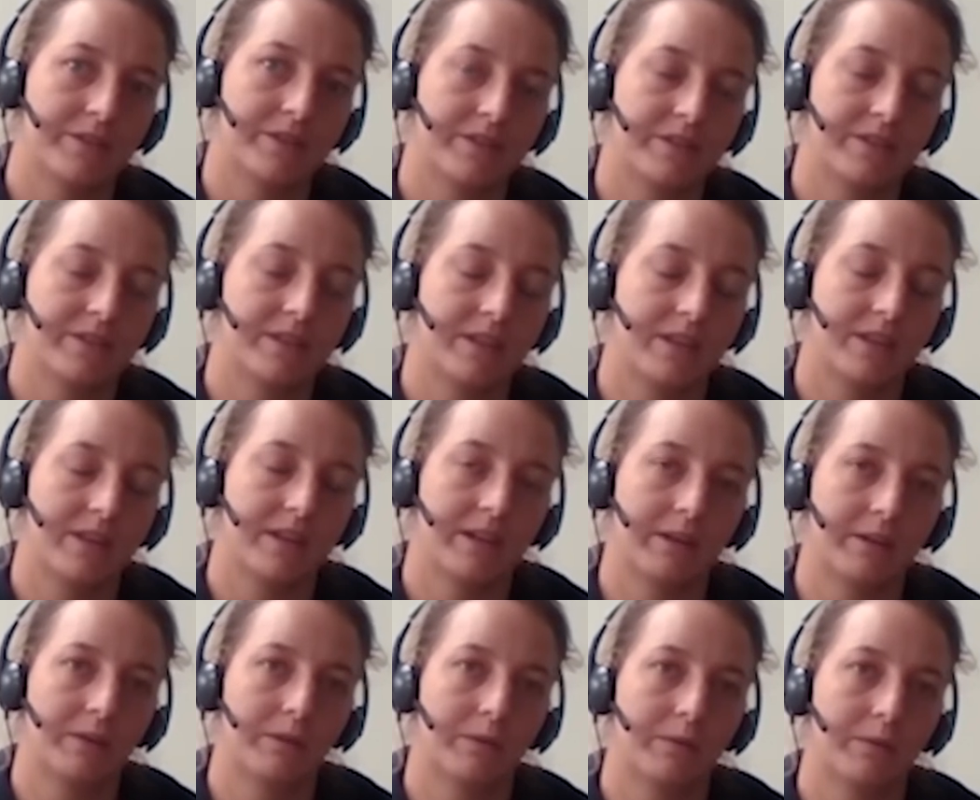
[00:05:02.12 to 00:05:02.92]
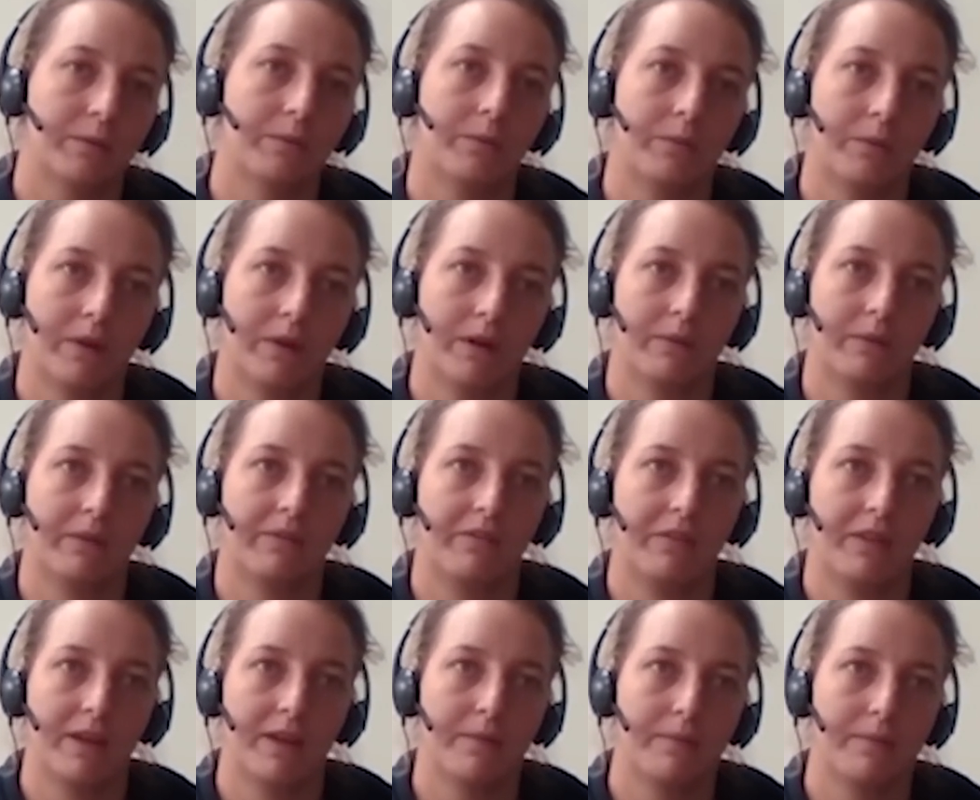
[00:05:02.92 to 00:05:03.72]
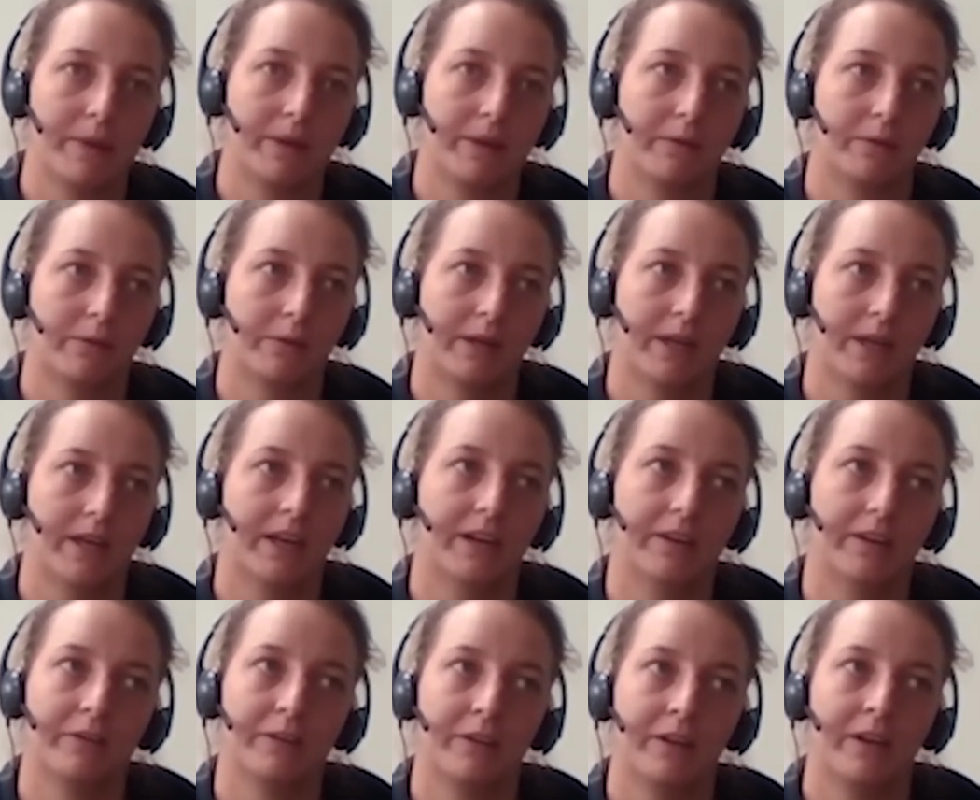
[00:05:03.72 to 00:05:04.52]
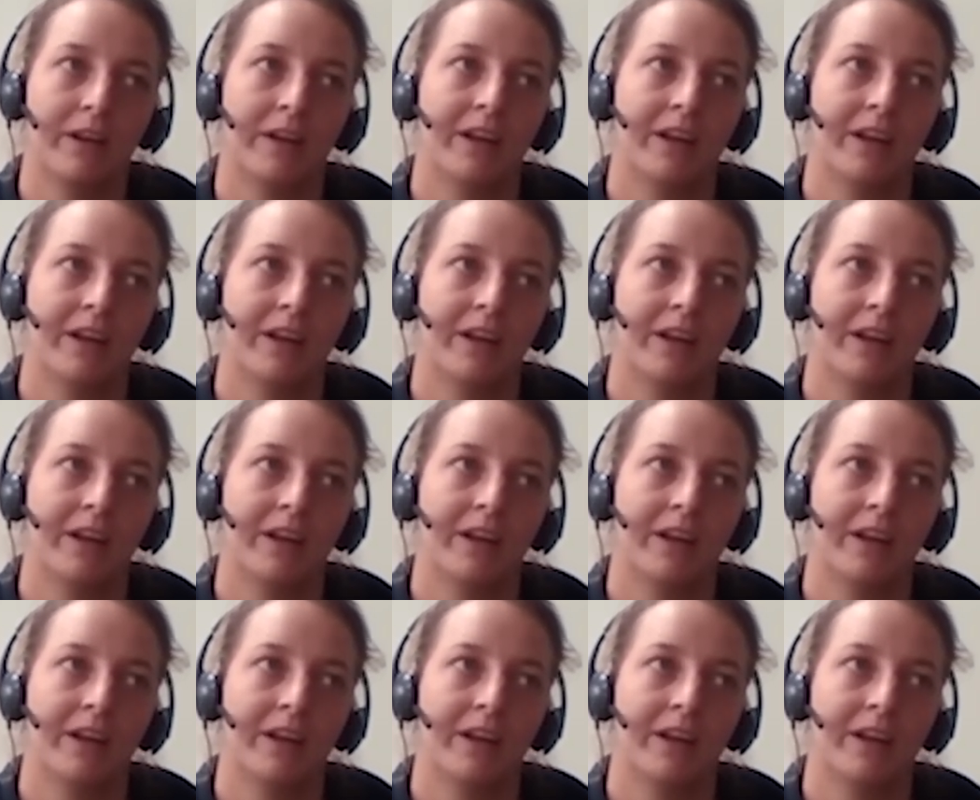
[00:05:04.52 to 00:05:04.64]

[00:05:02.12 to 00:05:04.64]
Steel with their big crowd,